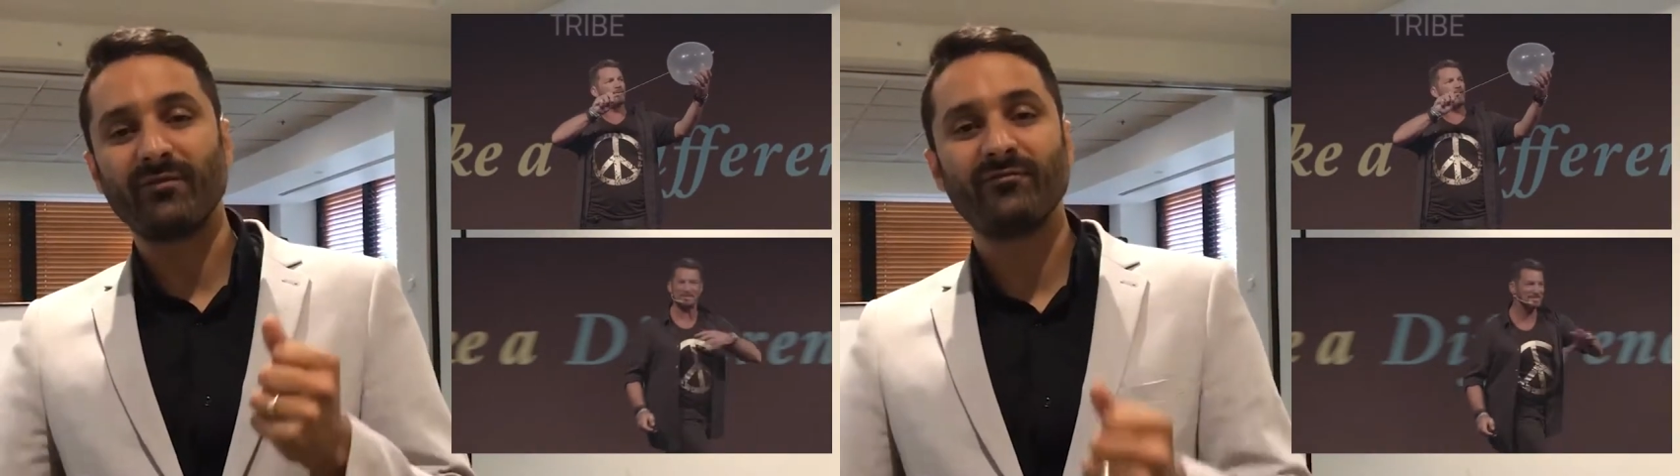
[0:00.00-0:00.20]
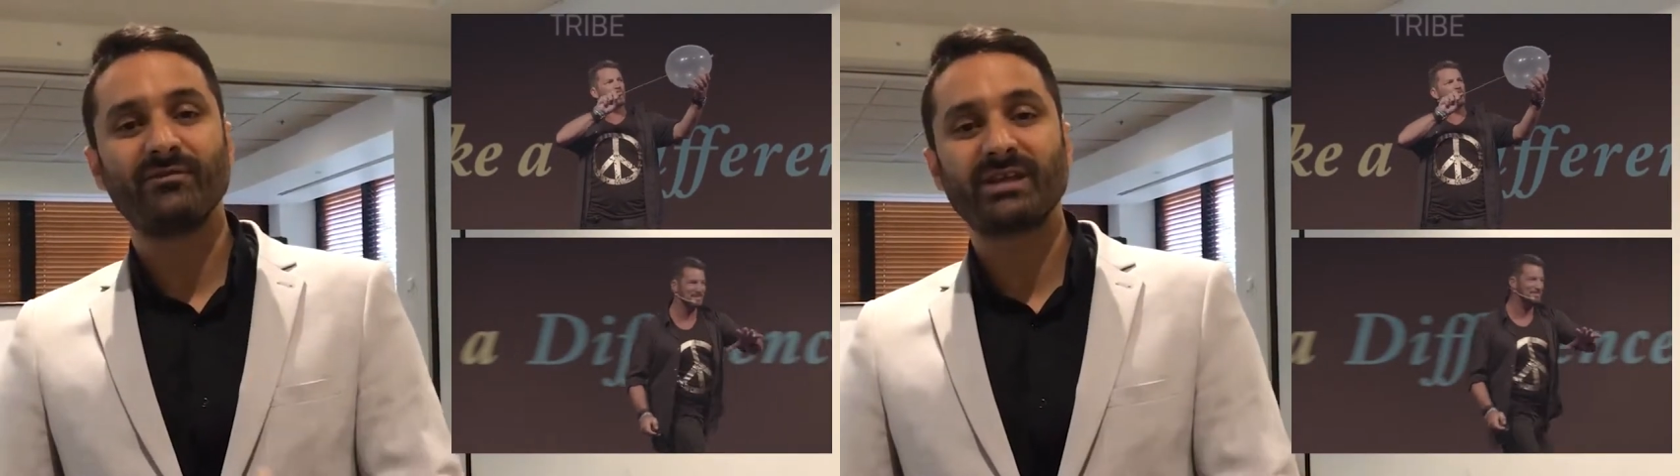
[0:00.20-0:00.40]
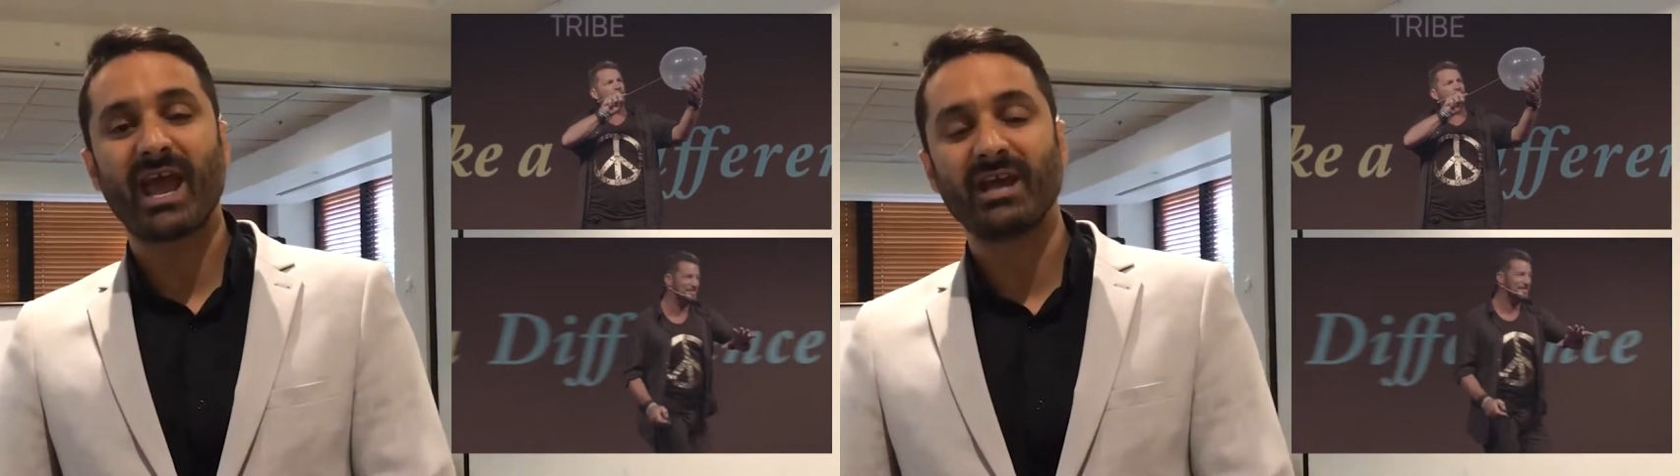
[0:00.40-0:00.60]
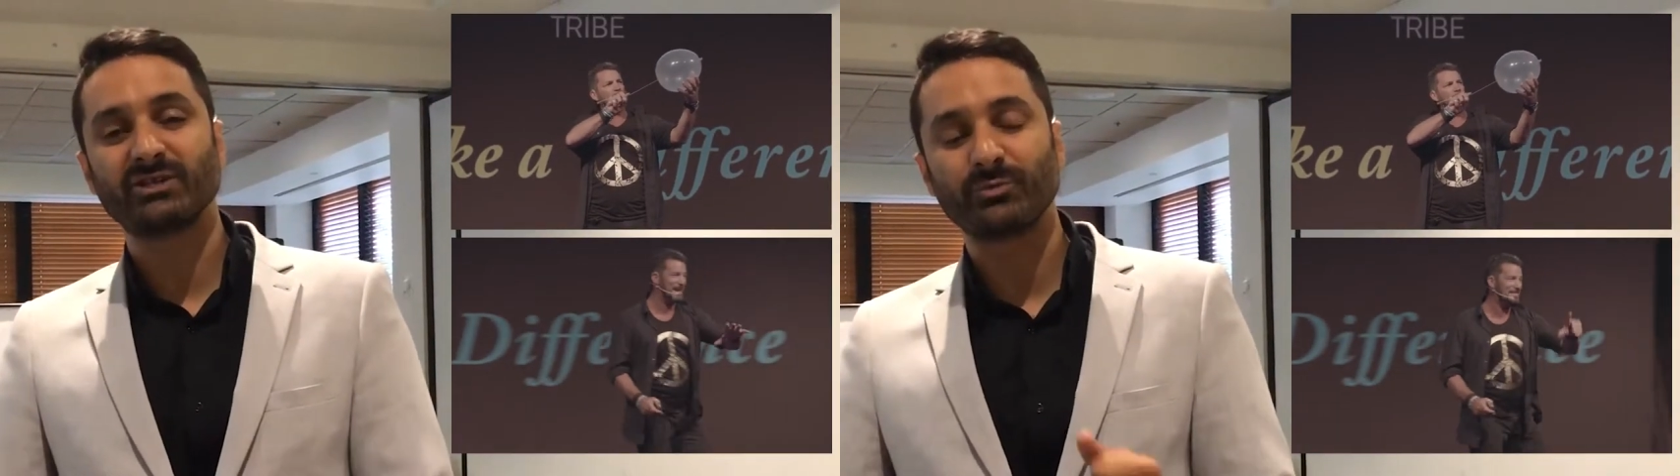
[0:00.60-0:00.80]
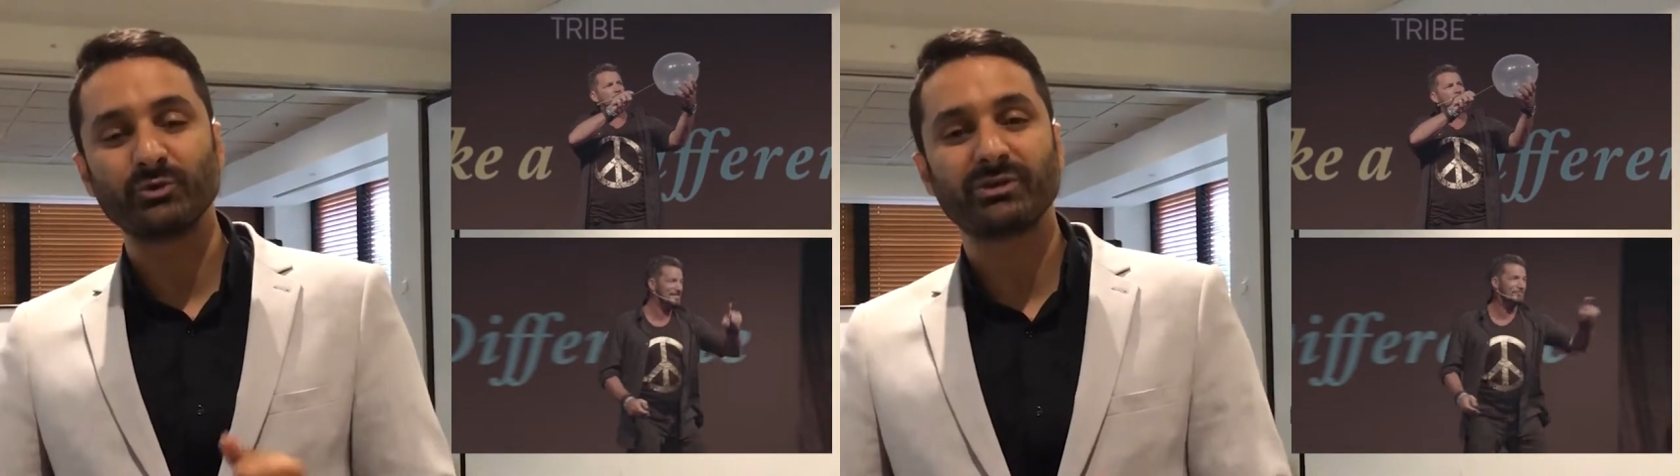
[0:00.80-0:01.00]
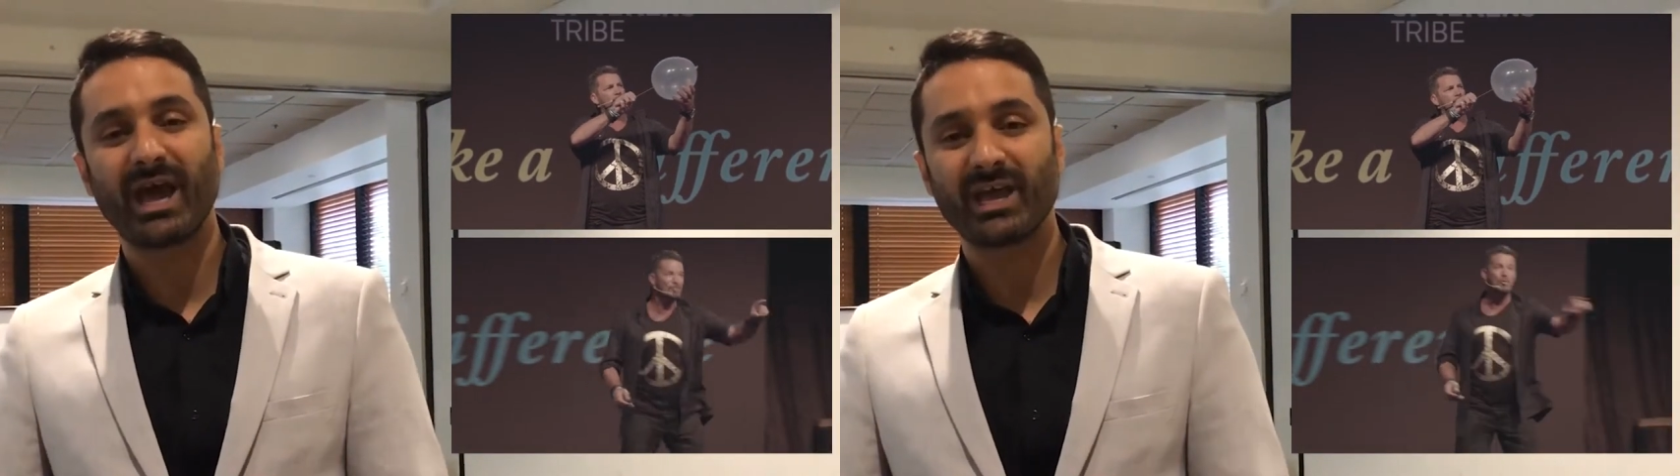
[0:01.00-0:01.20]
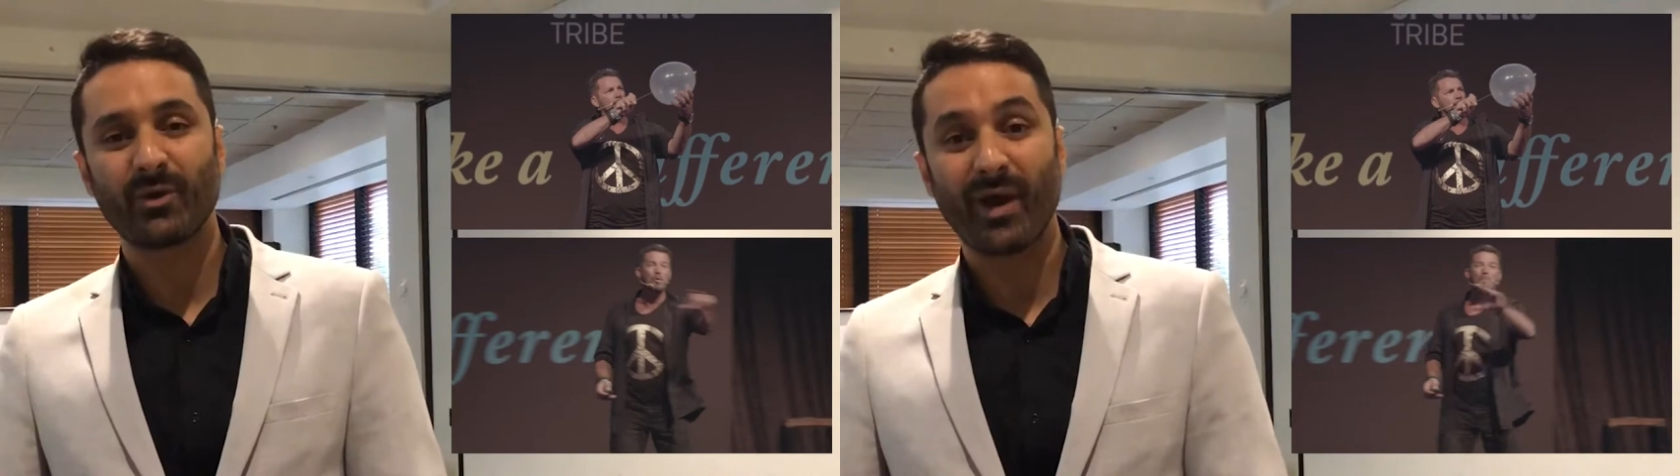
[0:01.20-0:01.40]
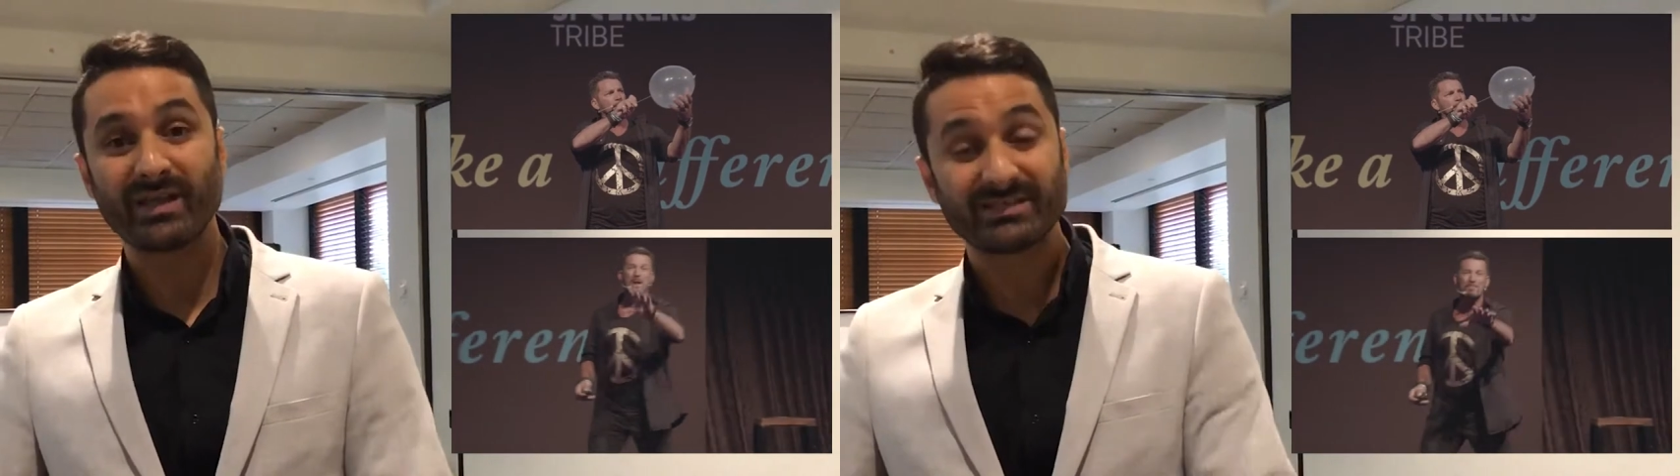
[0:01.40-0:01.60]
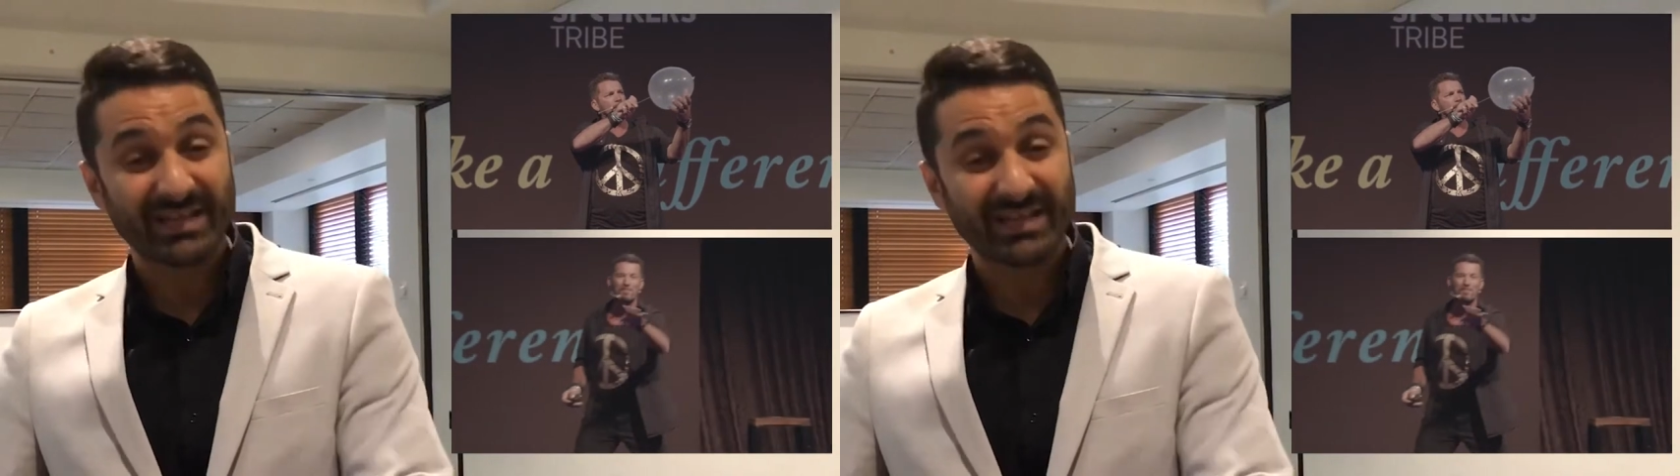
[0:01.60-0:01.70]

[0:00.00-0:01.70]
tangible takeaways